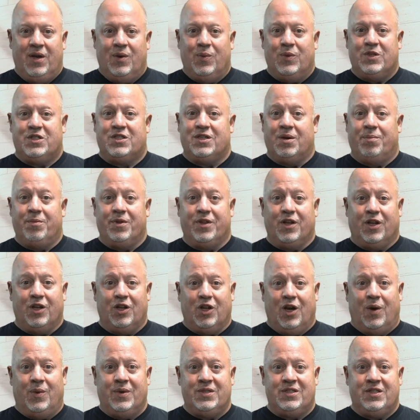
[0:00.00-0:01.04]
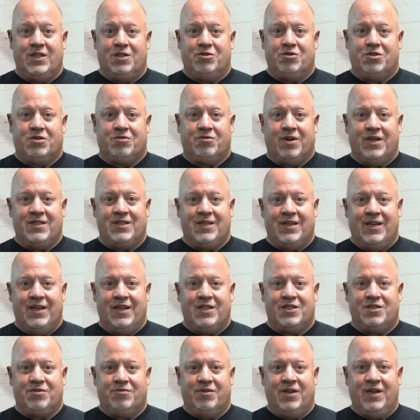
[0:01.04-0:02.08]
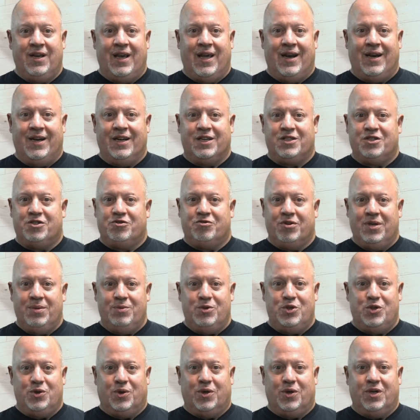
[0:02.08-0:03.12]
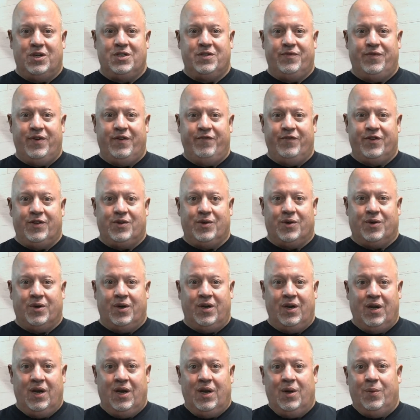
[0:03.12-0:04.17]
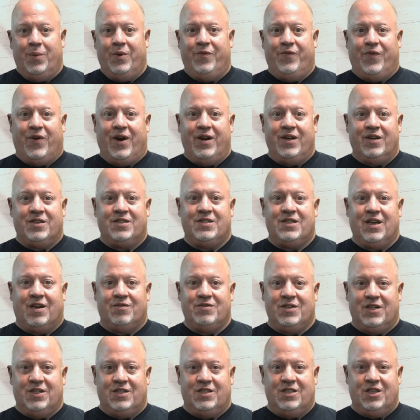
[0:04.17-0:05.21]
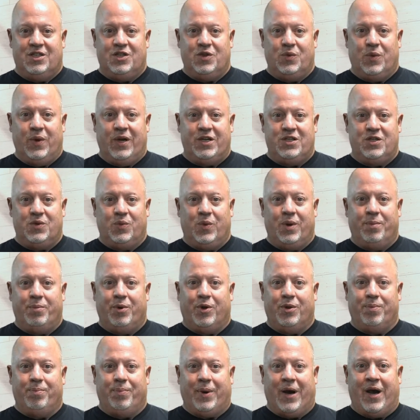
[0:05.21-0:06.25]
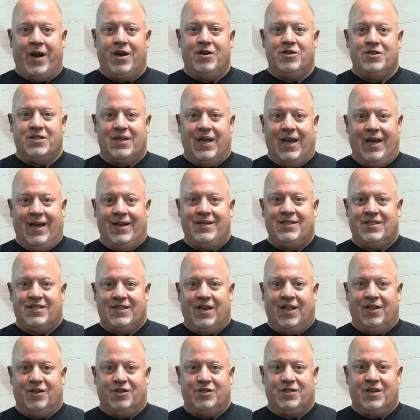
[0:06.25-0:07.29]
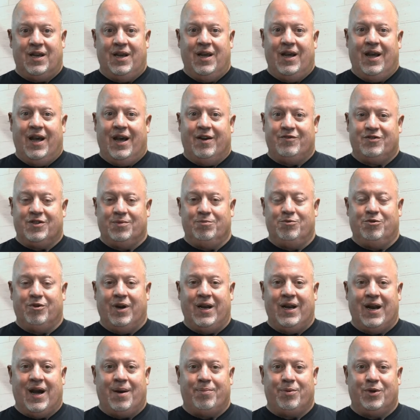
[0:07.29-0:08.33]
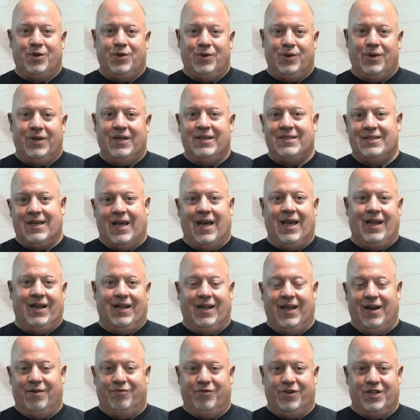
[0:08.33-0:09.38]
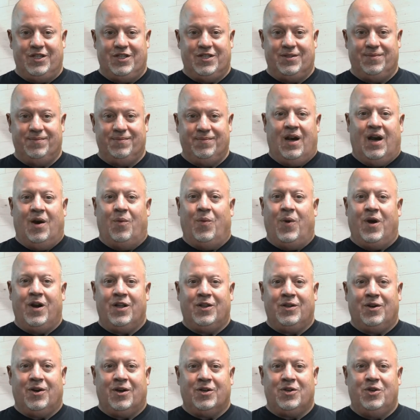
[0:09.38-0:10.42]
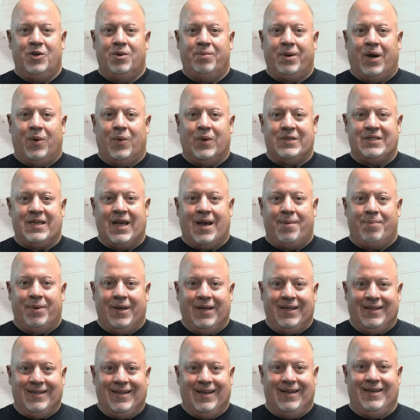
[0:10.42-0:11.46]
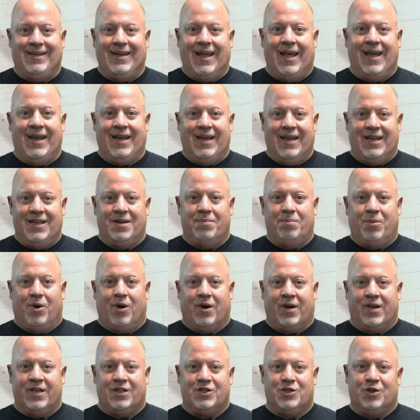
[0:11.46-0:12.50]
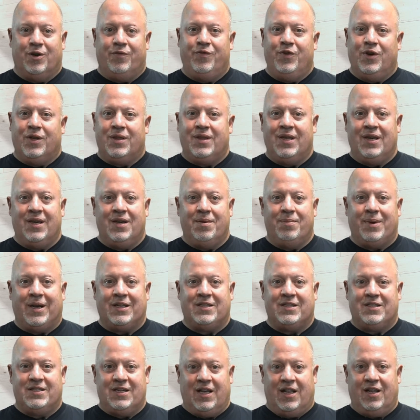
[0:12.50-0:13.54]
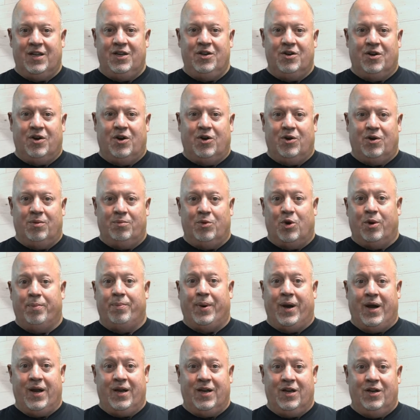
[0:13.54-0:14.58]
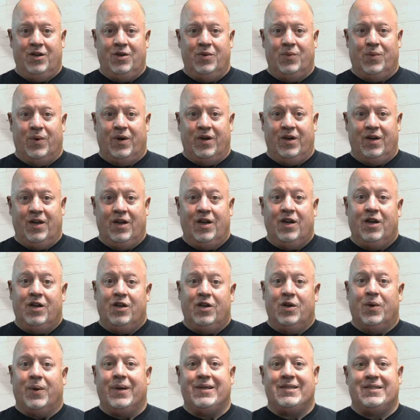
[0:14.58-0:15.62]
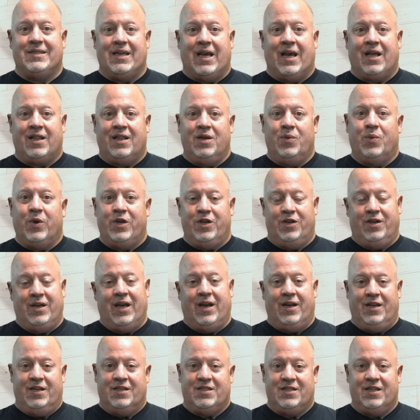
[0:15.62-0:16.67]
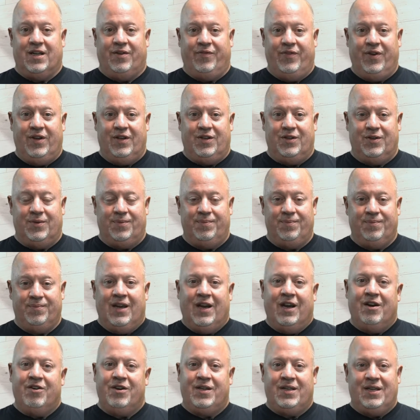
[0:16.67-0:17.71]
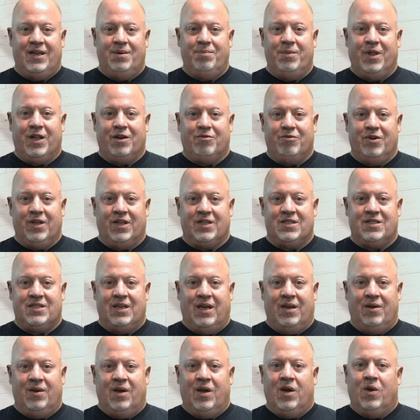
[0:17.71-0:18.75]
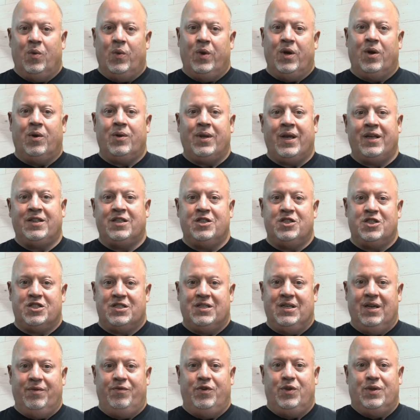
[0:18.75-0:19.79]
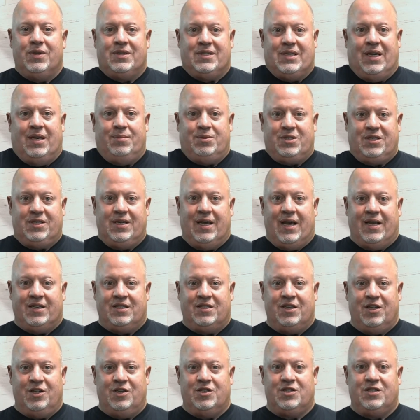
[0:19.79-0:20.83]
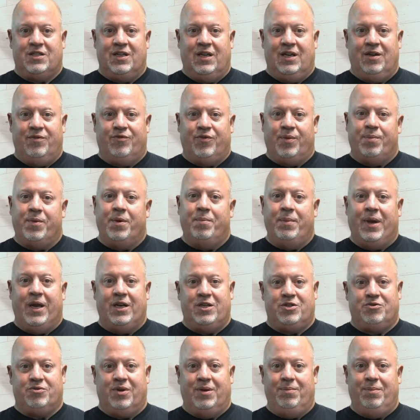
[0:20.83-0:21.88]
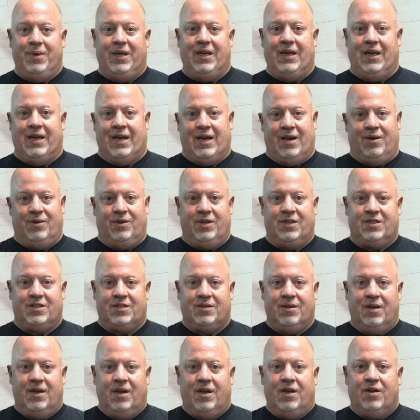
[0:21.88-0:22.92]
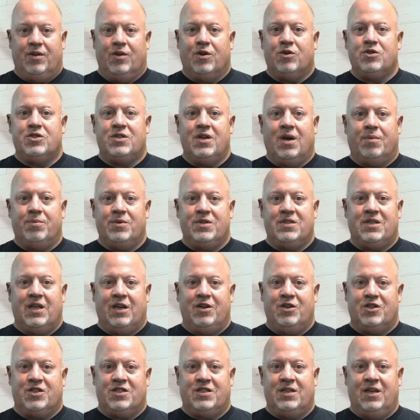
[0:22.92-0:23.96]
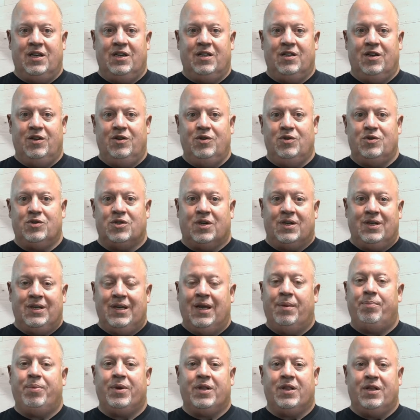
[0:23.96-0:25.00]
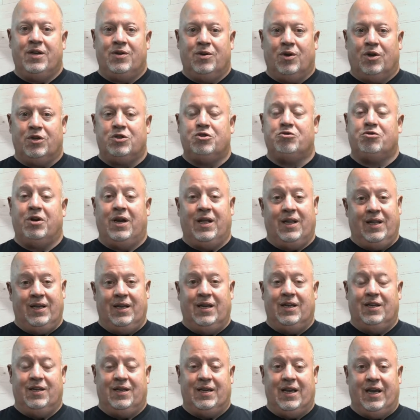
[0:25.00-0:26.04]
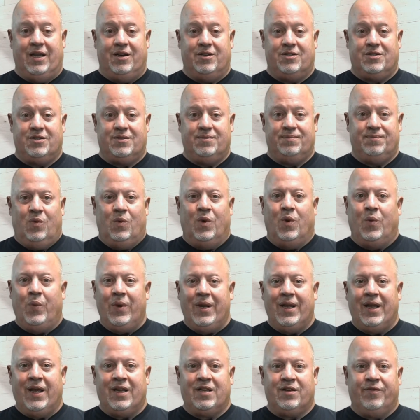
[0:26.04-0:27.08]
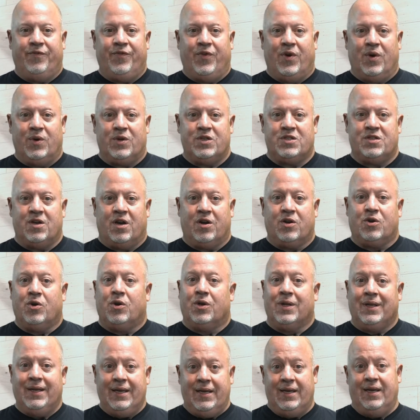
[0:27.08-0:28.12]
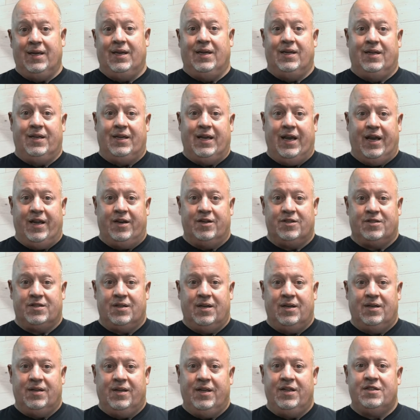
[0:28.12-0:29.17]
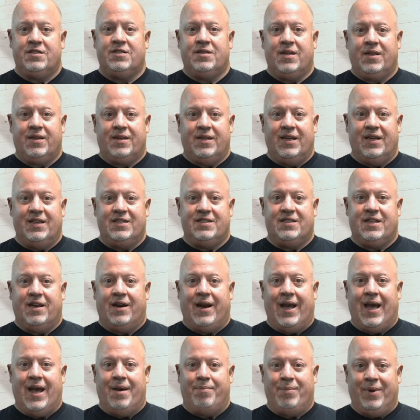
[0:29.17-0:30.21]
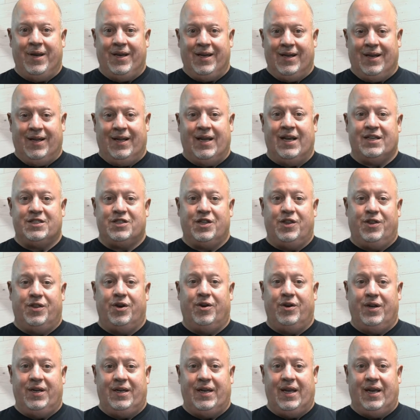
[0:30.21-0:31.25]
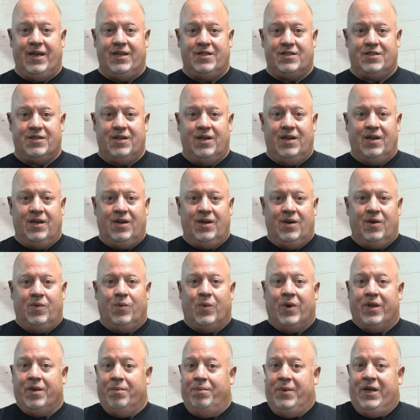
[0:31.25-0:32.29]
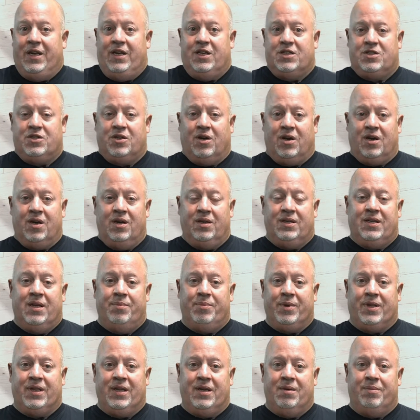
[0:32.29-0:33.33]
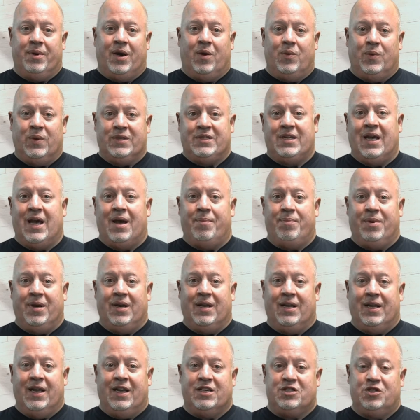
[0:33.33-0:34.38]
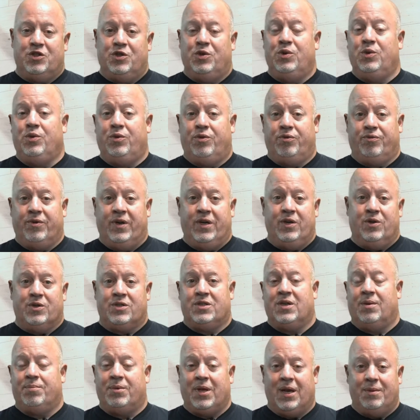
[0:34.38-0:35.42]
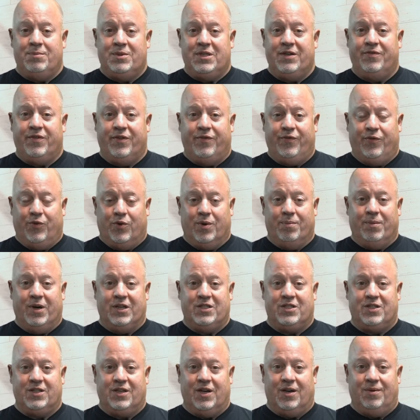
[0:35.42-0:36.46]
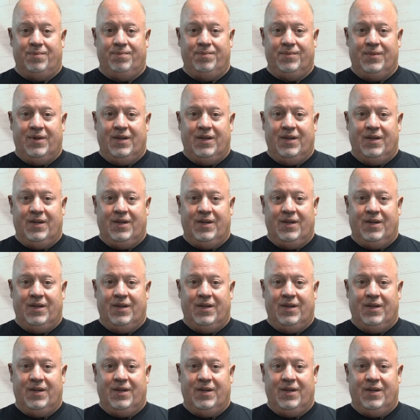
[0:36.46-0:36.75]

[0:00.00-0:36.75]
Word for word: With some of the lowest interest rates in history and an extreme shortage of inventory, we find ourselves in a situation where both buyers and sellers have some great opportunities and leverage. I want to talk to you about what's happening today in the market, so if you're thinking about selling your home or buying a new one, you know exactly what you're getting yourself into. Here at Dean Miller Real Estate, we don't like to just give you the same stats that you're seeing from the mainstream media outlets. Those numbers that you're seeing in the news are typically called trailing indicators. What we like to focus on are called leading indicators. These are the things that are happening in the last 30 days, while the media is talking typically about what's happened in the last 2, 3, or sometimes even 4 months ago.